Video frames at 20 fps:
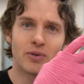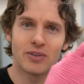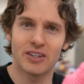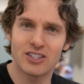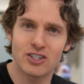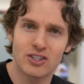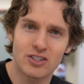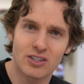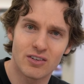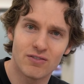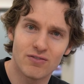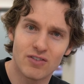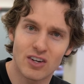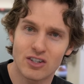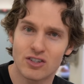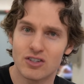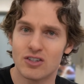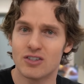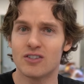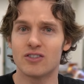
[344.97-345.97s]
religious
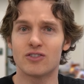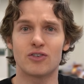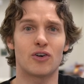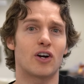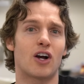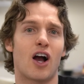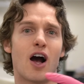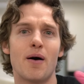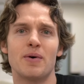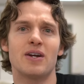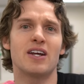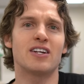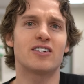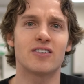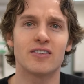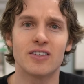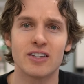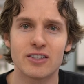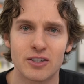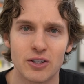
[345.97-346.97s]
convictions or a
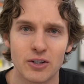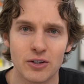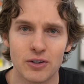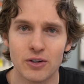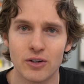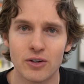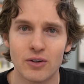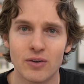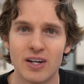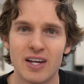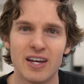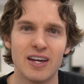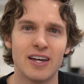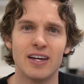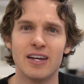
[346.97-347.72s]
combination of the two,